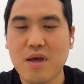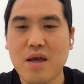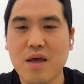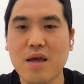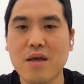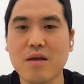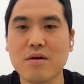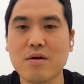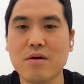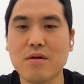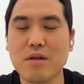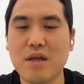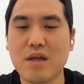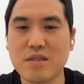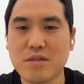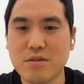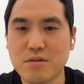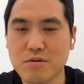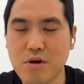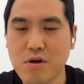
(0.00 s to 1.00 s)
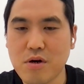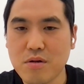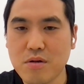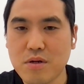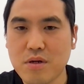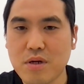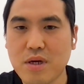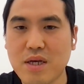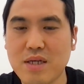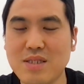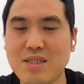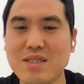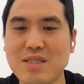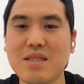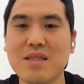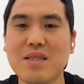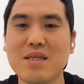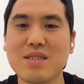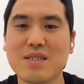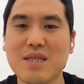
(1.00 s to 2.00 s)
And cholesterol is
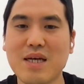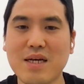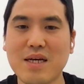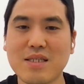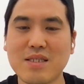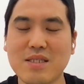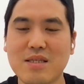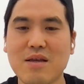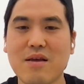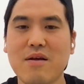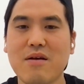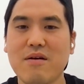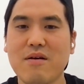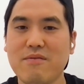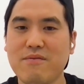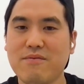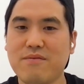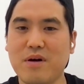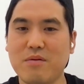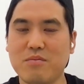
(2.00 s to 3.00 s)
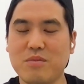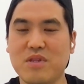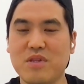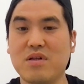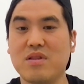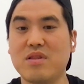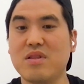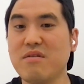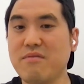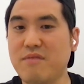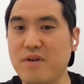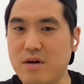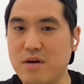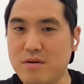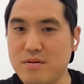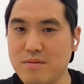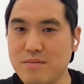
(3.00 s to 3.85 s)
synthesized from the liver.